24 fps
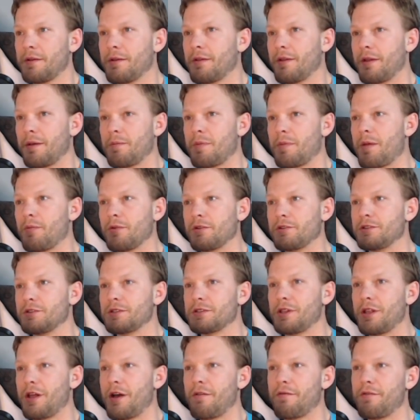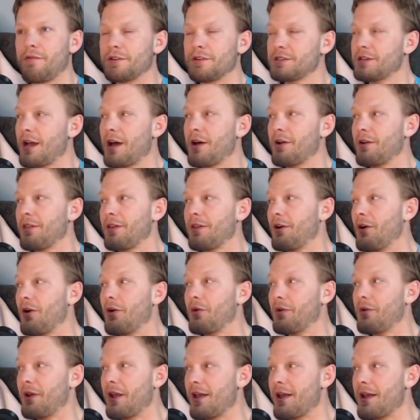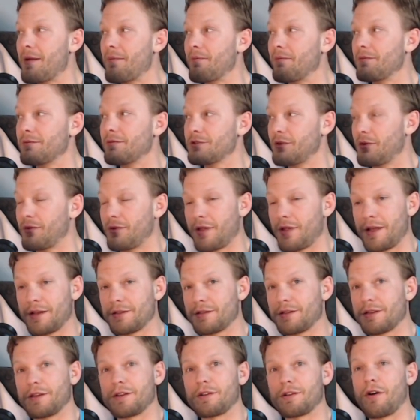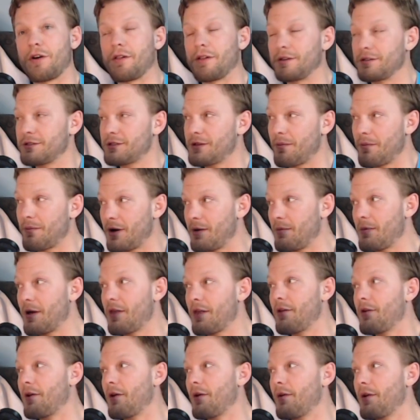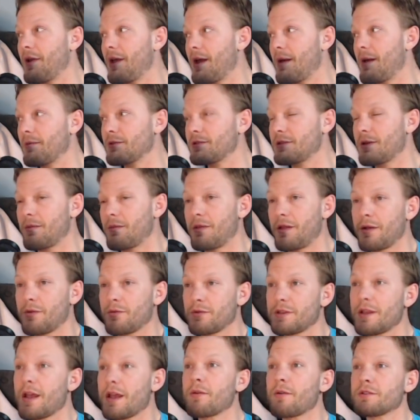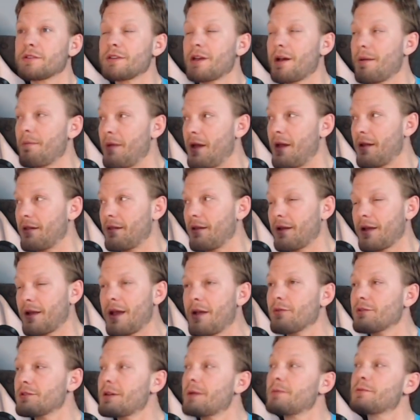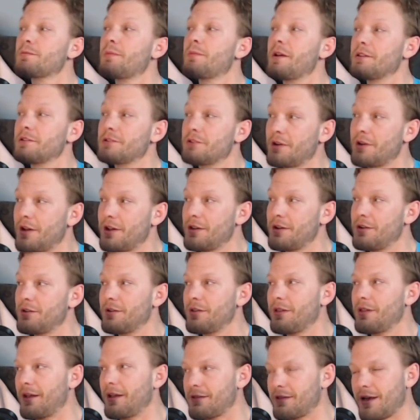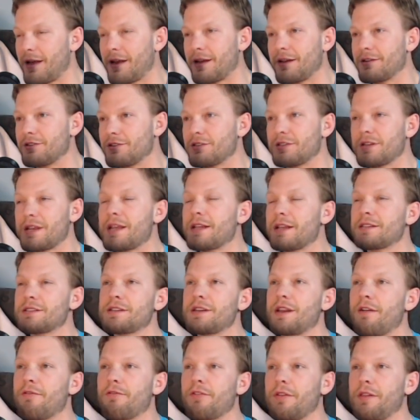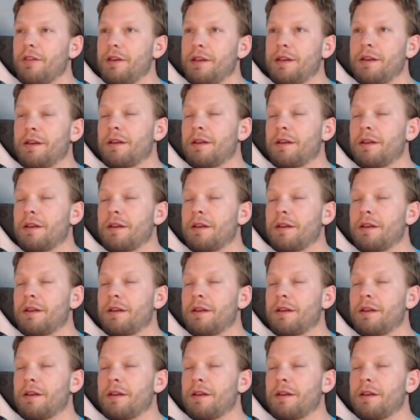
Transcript: people just love the sound of their own name. So like to calling somebody by their own name and stuff, like, well, hey, what's up, man? Like, hey, what's up, Spencer? How you doing? Like that just hits differently.